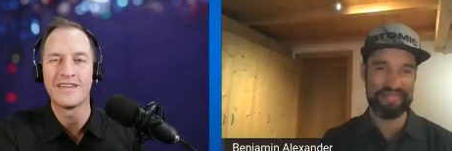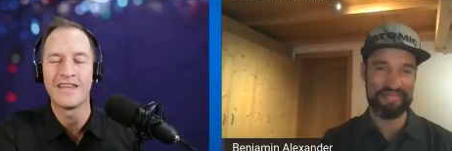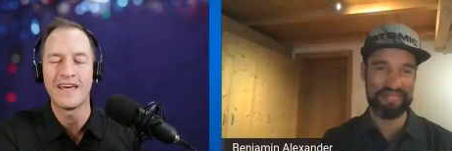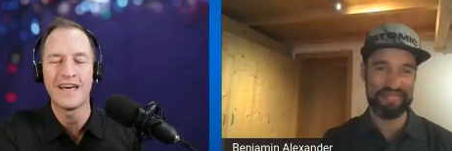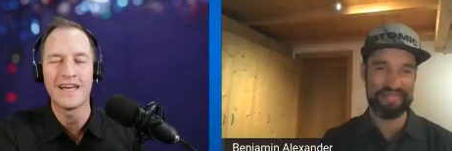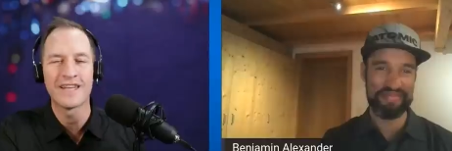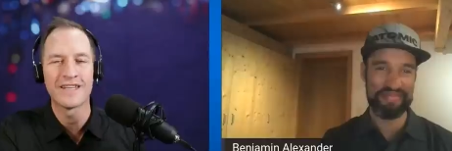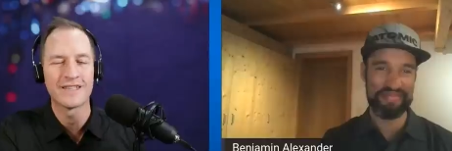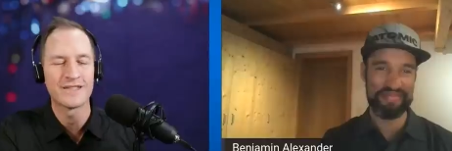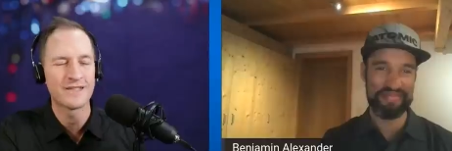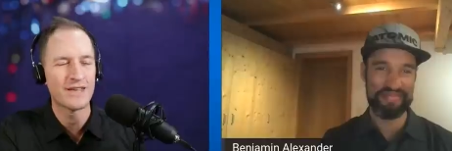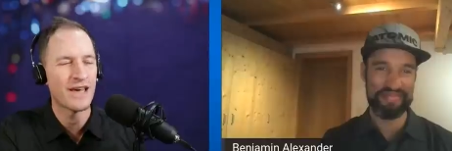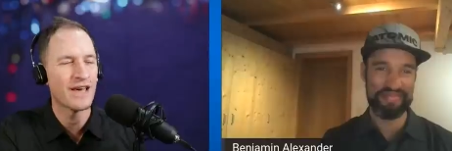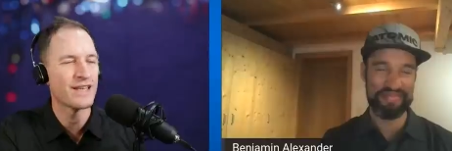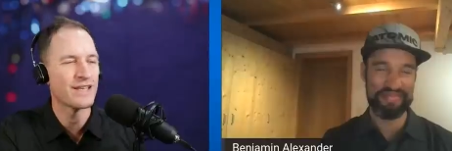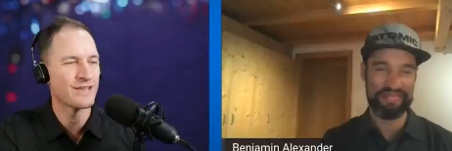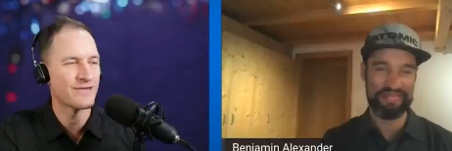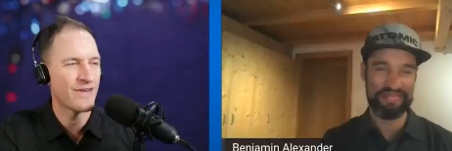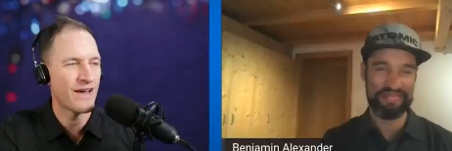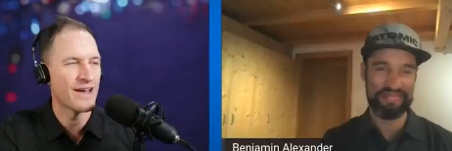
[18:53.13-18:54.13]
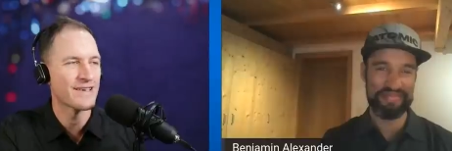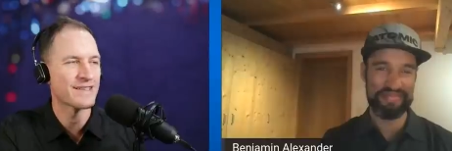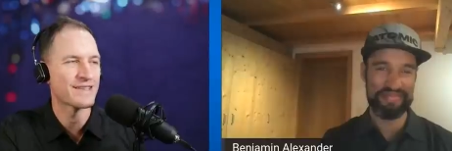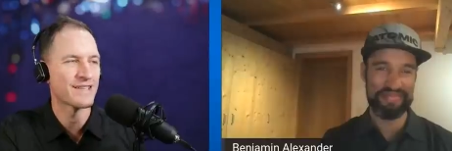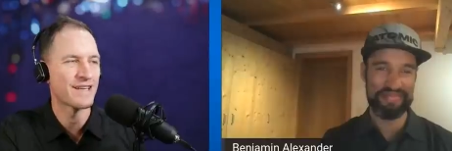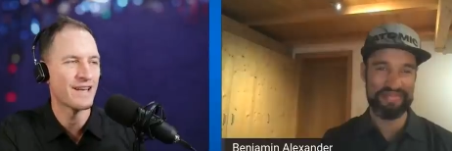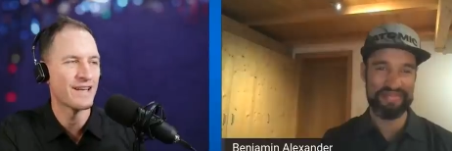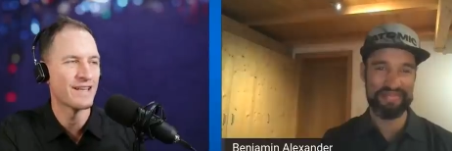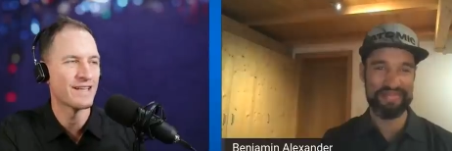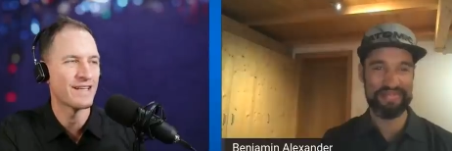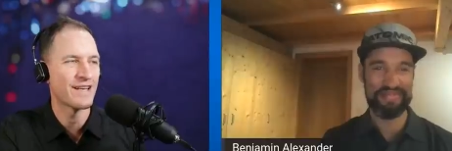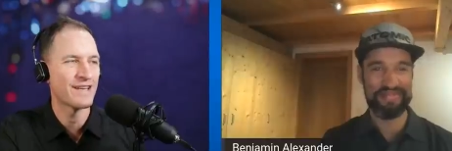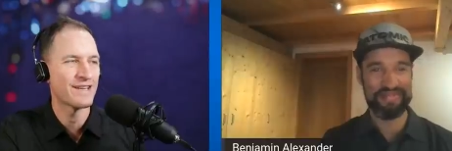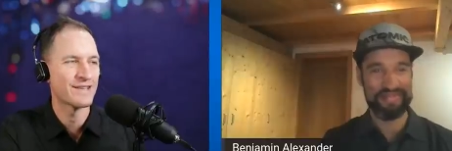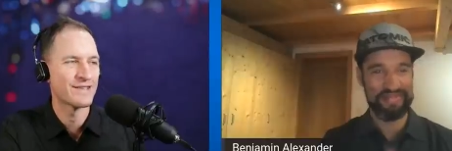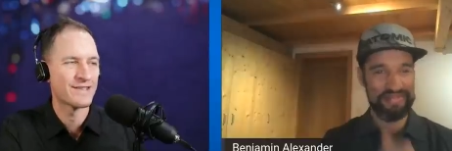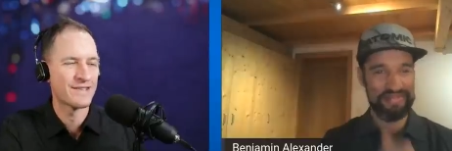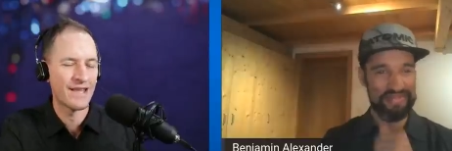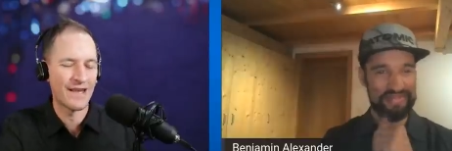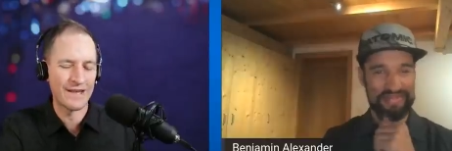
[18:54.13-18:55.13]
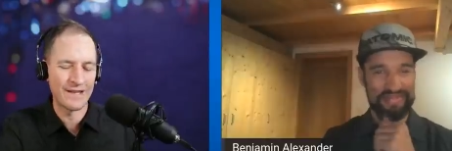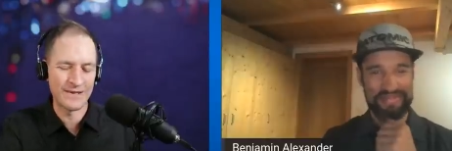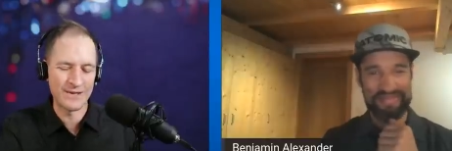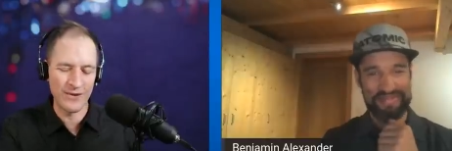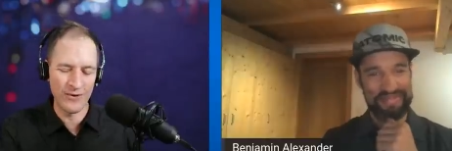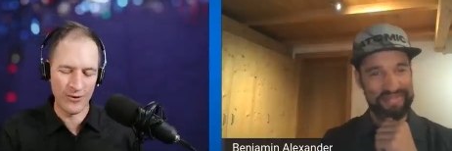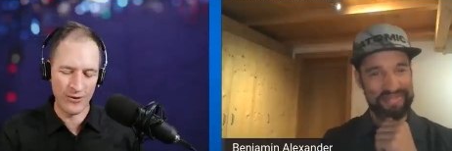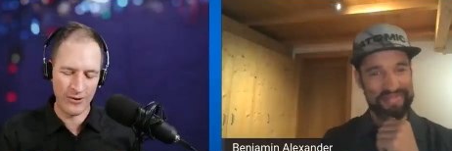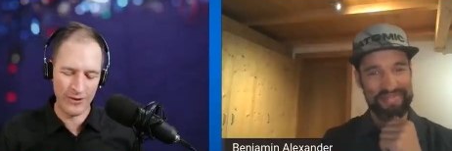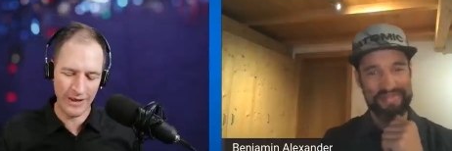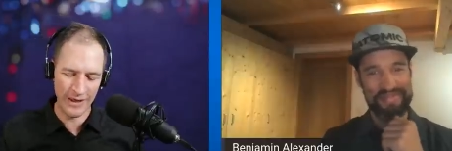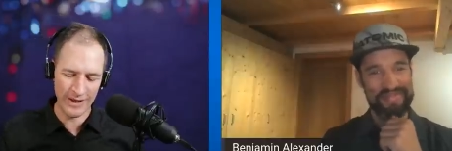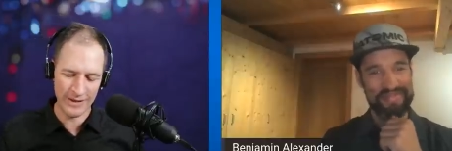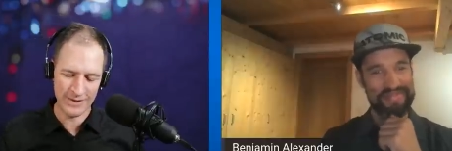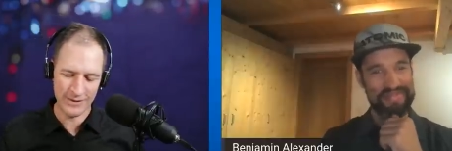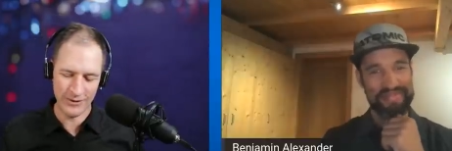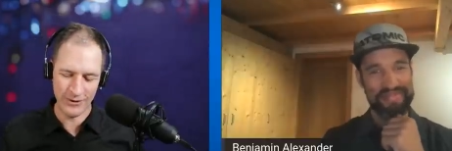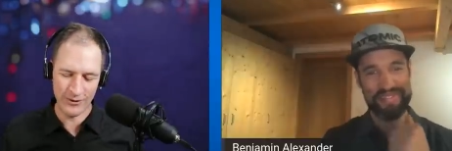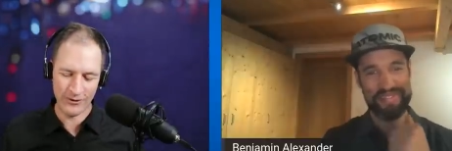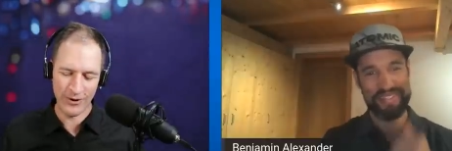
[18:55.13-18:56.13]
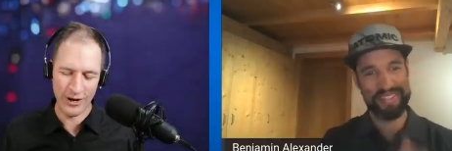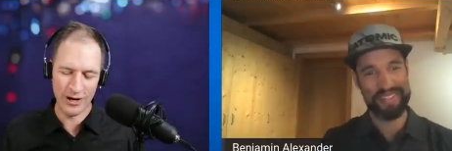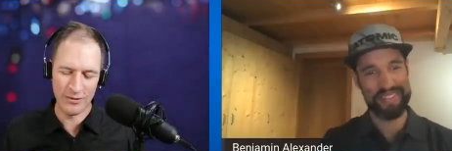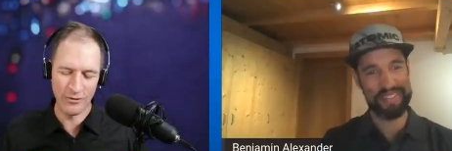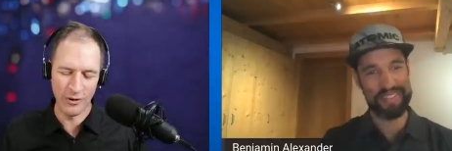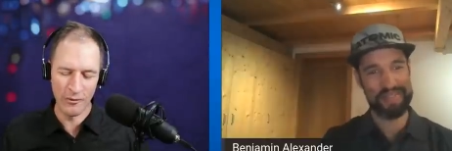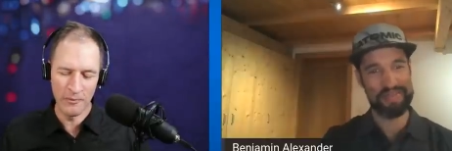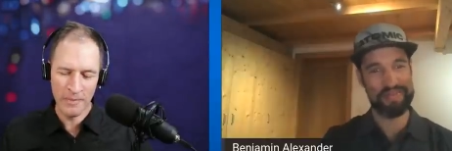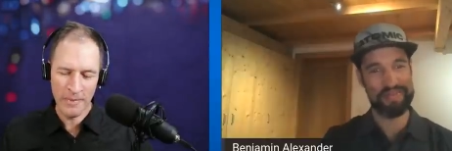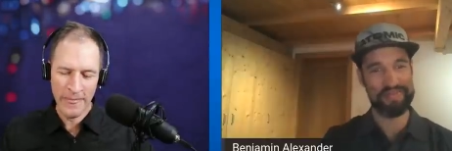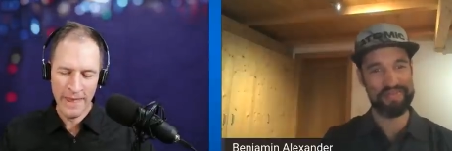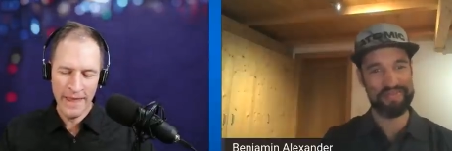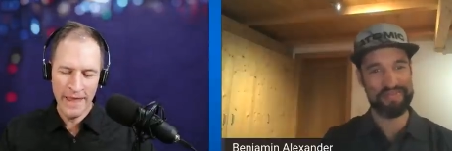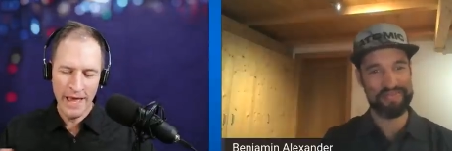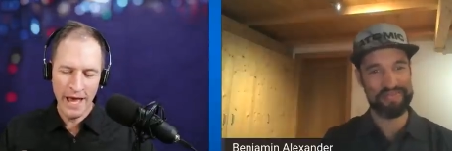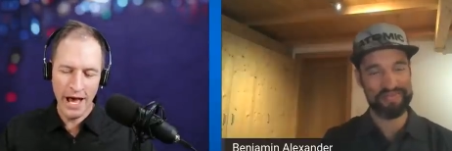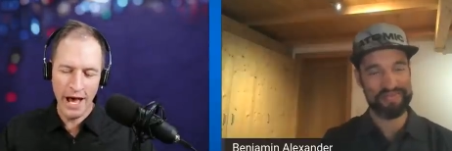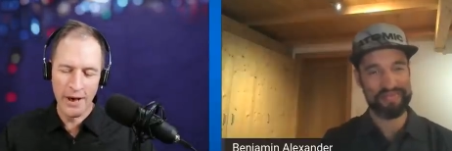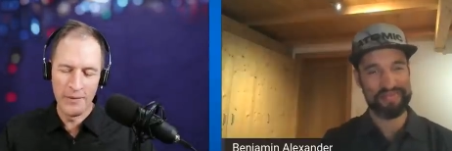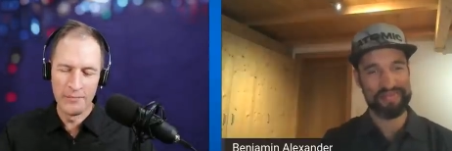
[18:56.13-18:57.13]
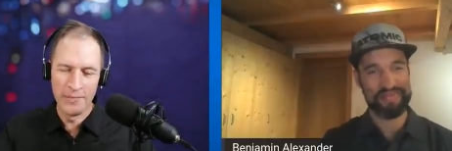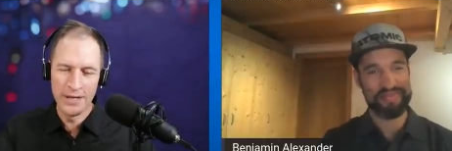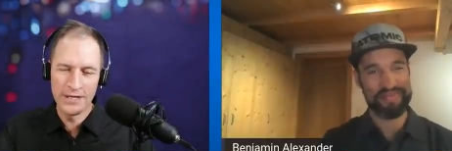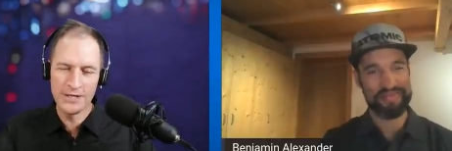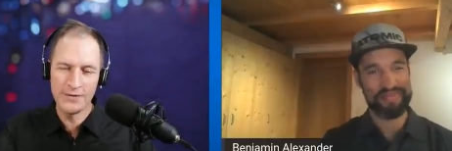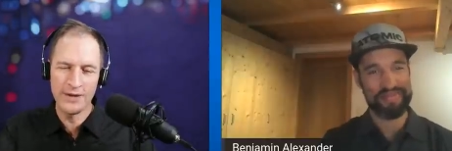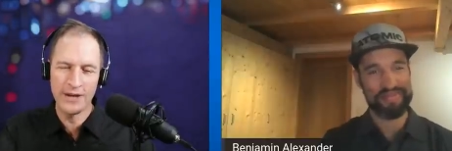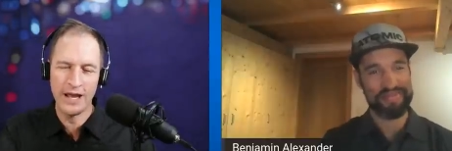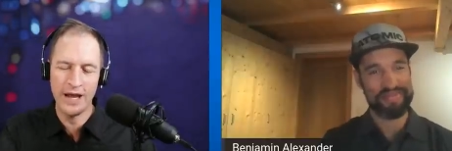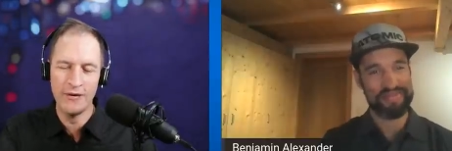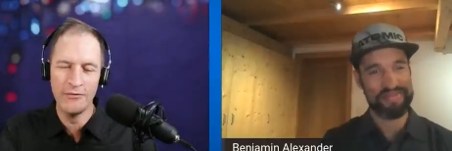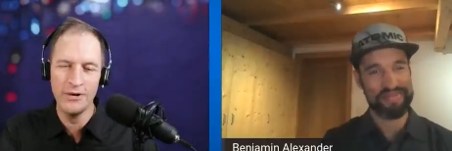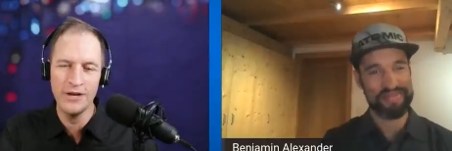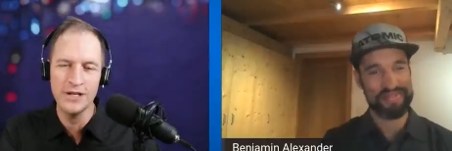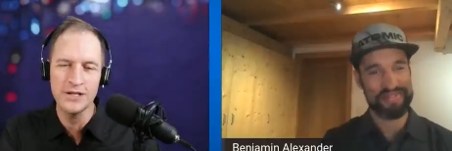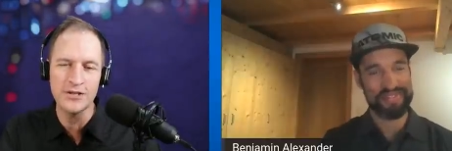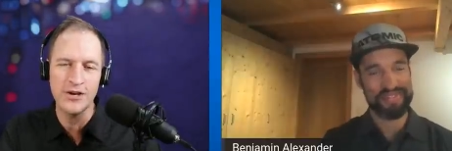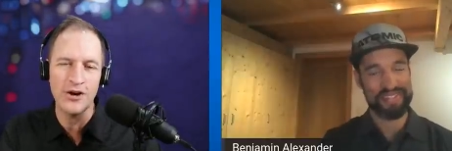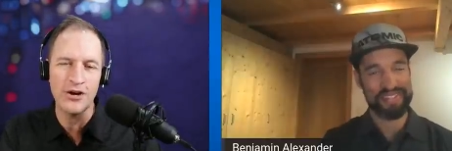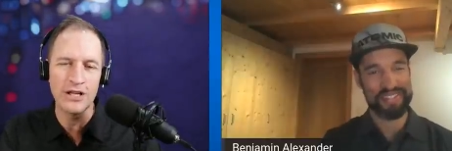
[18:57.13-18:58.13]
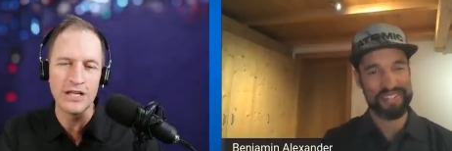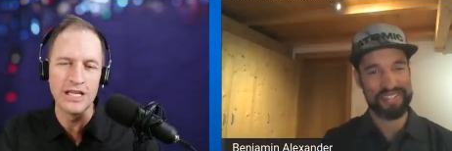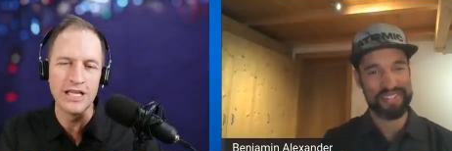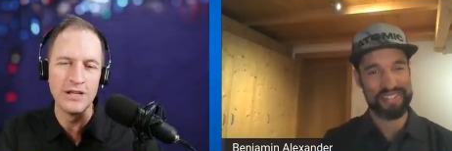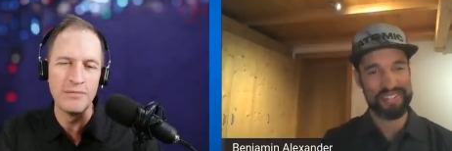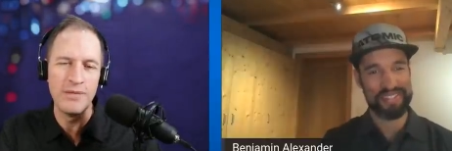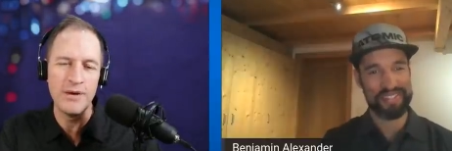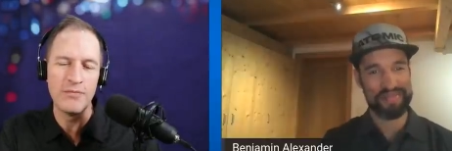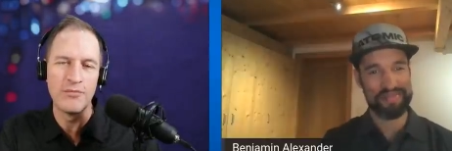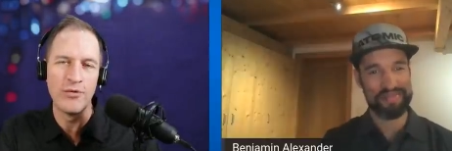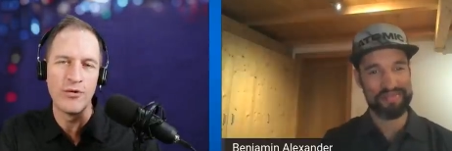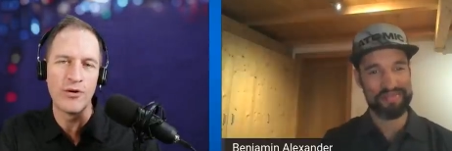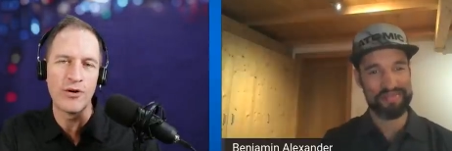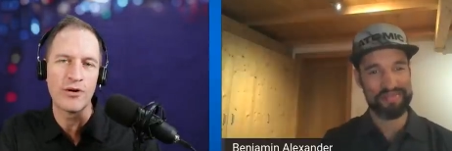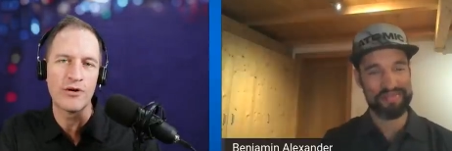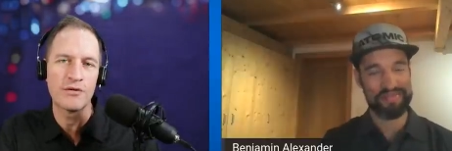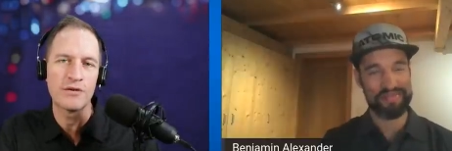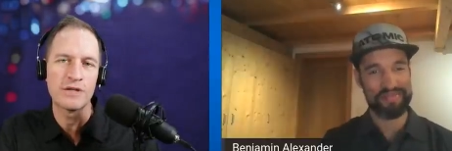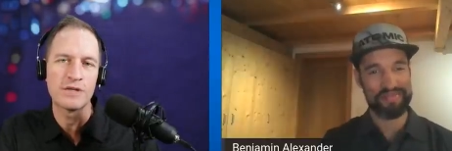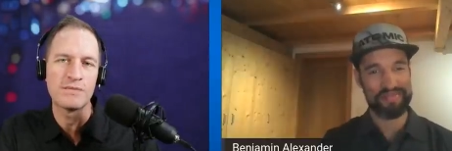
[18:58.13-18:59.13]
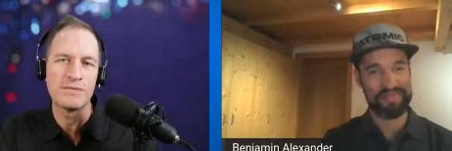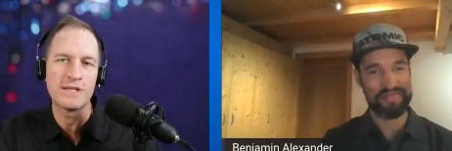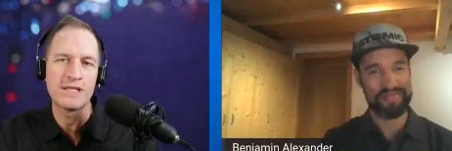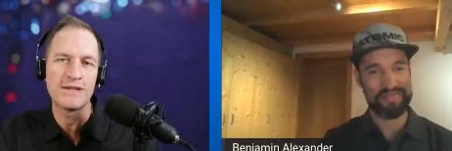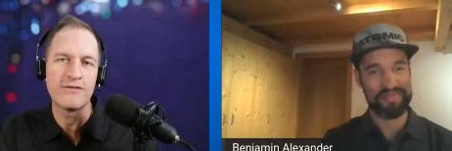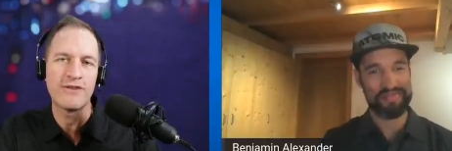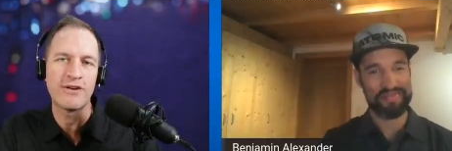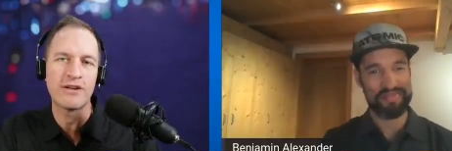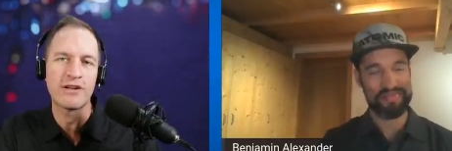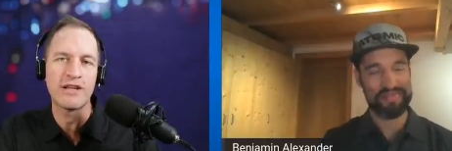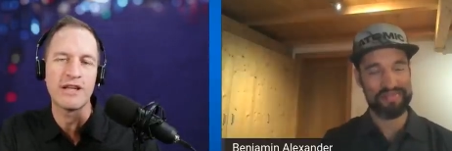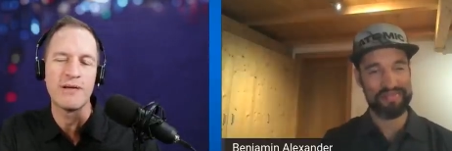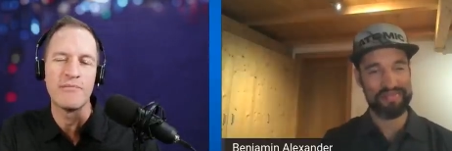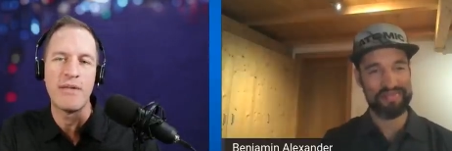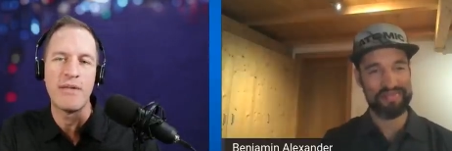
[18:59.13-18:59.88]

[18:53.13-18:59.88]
Speaker 1: That is fascinating. That is so incredible. Benjamin, I want to talk a little bit more specifically